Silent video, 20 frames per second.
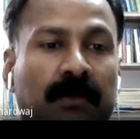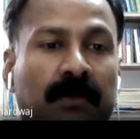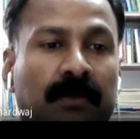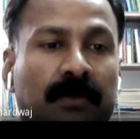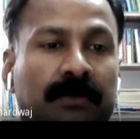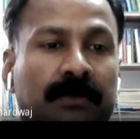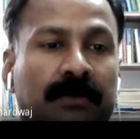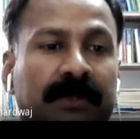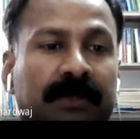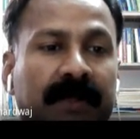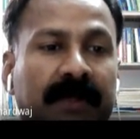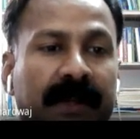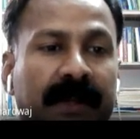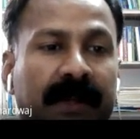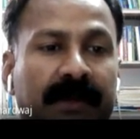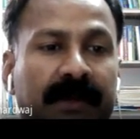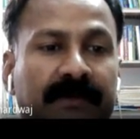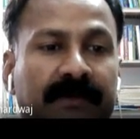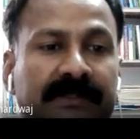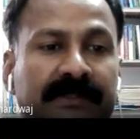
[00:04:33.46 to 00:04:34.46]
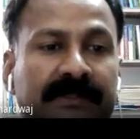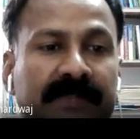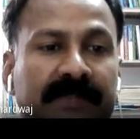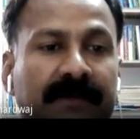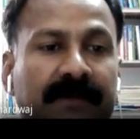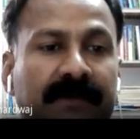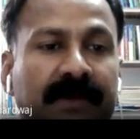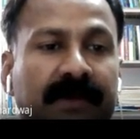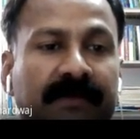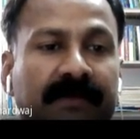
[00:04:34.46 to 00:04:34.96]
the credit of
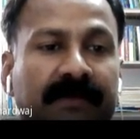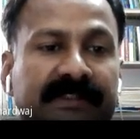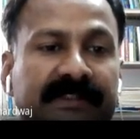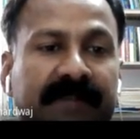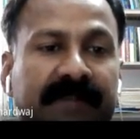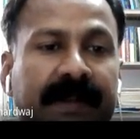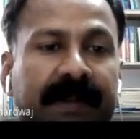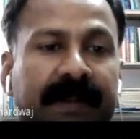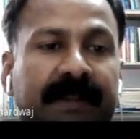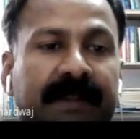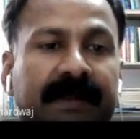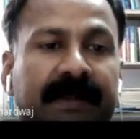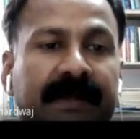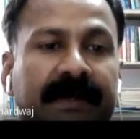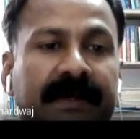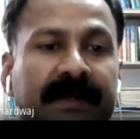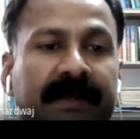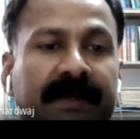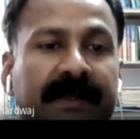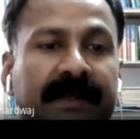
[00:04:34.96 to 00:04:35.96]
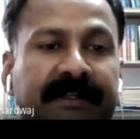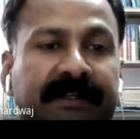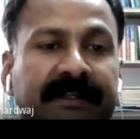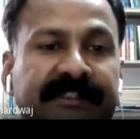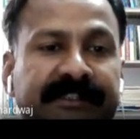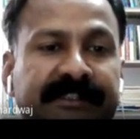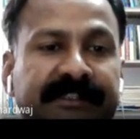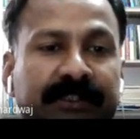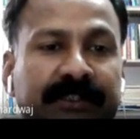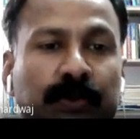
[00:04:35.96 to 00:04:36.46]
discovery of static
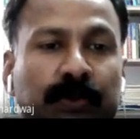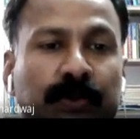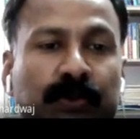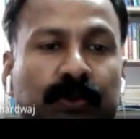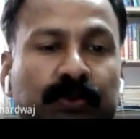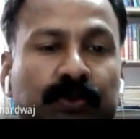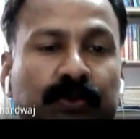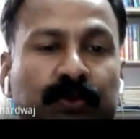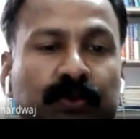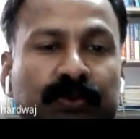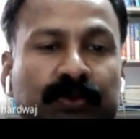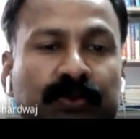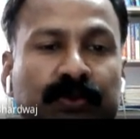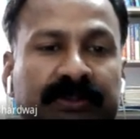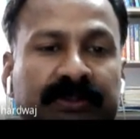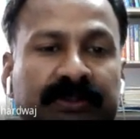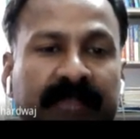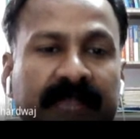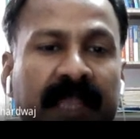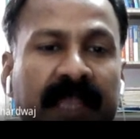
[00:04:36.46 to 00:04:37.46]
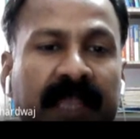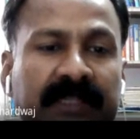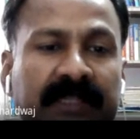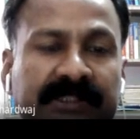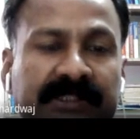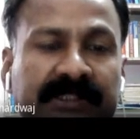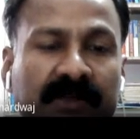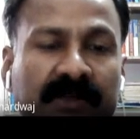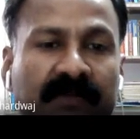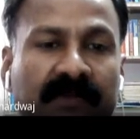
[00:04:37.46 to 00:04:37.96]
electricity goes to
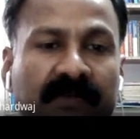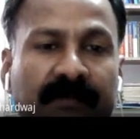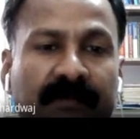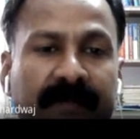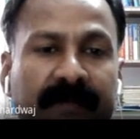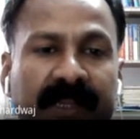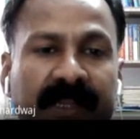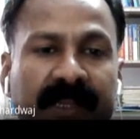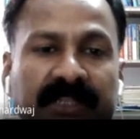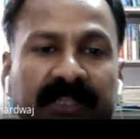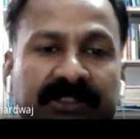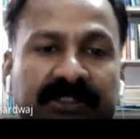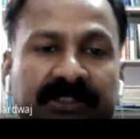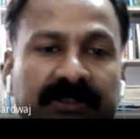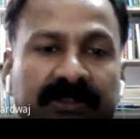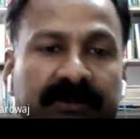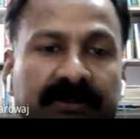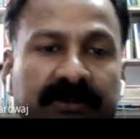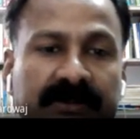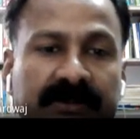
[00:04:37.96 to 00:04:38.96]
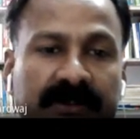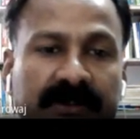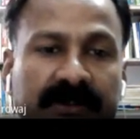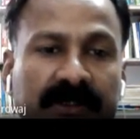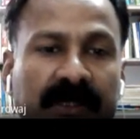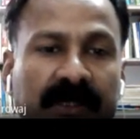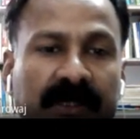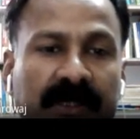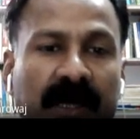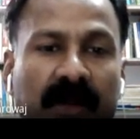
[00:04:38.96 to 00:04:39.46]
Thales of Milesius
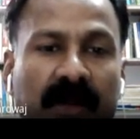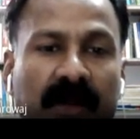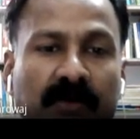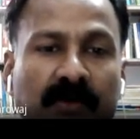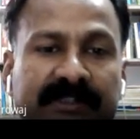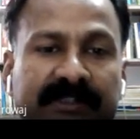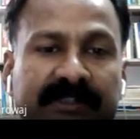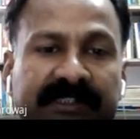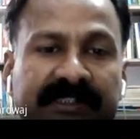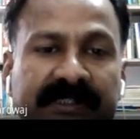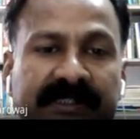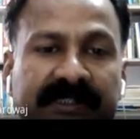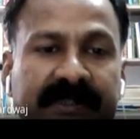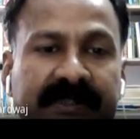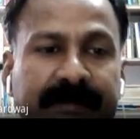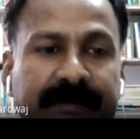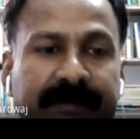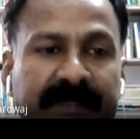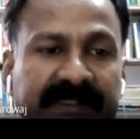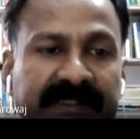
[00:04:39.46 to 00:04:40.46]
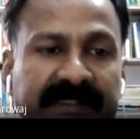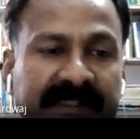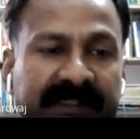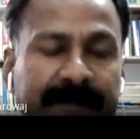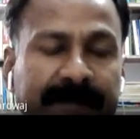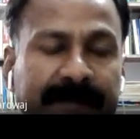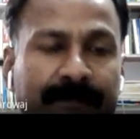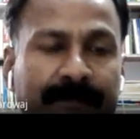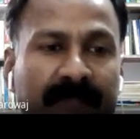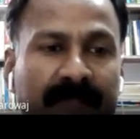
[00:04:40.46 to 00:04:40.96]
around 600
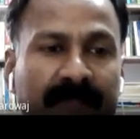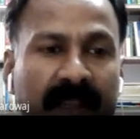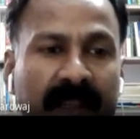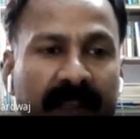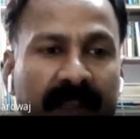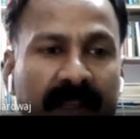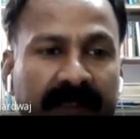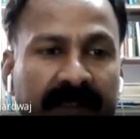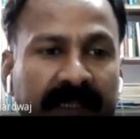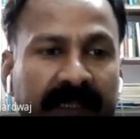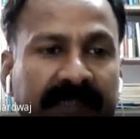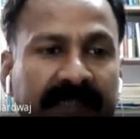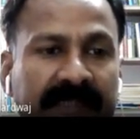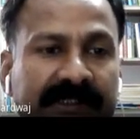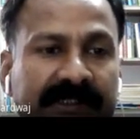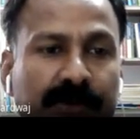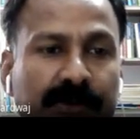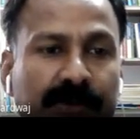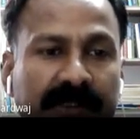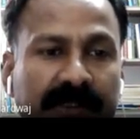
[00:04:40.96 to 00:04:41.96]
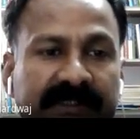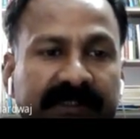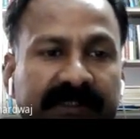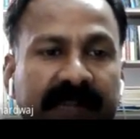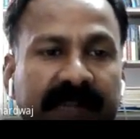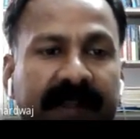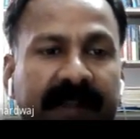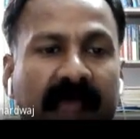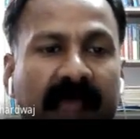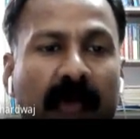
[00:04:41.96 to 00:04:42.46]
BC. Thales noticed
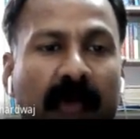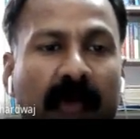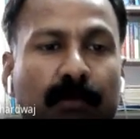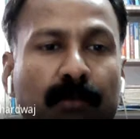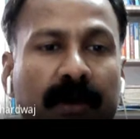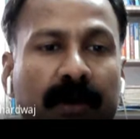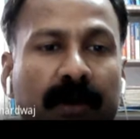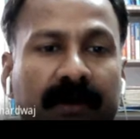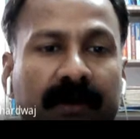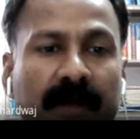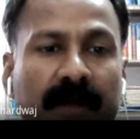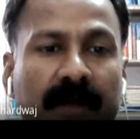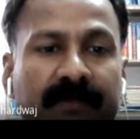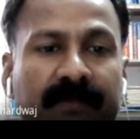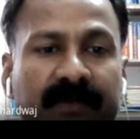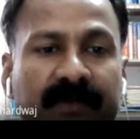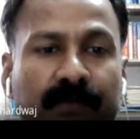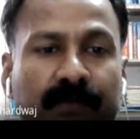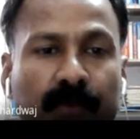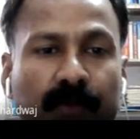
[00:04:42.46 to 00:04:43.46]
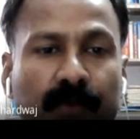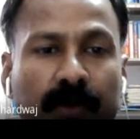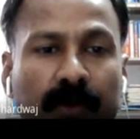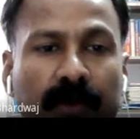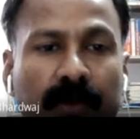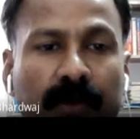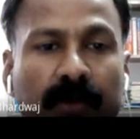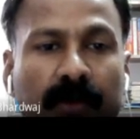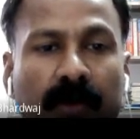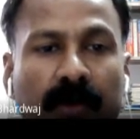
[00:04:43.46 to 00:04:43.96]
that amber rubbed with
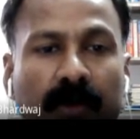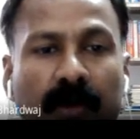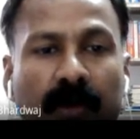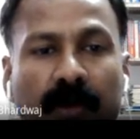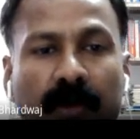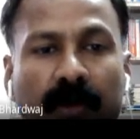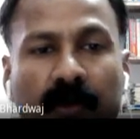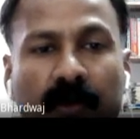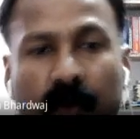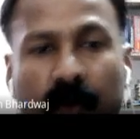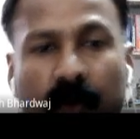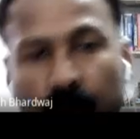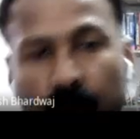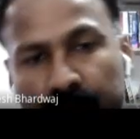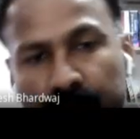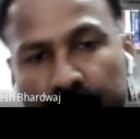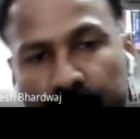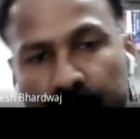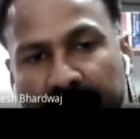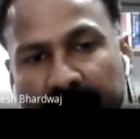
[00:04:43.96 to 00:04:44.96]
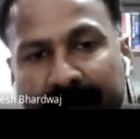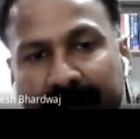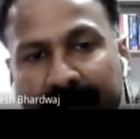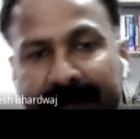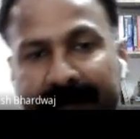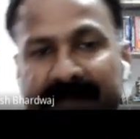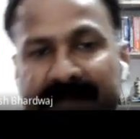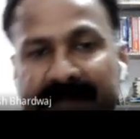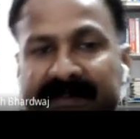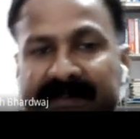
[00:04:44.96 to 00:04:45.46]
wool or cloth
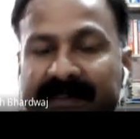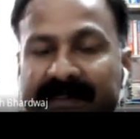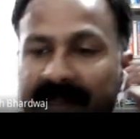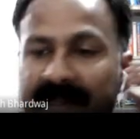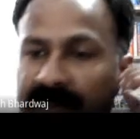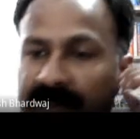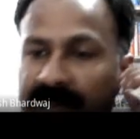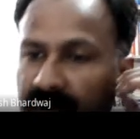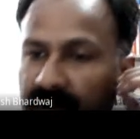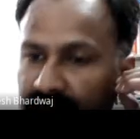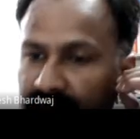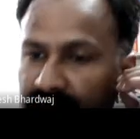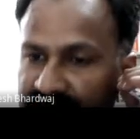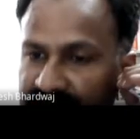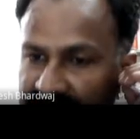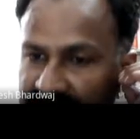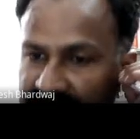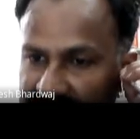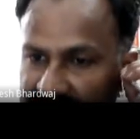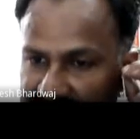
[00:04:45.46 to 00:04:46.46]
attracts lighter objects.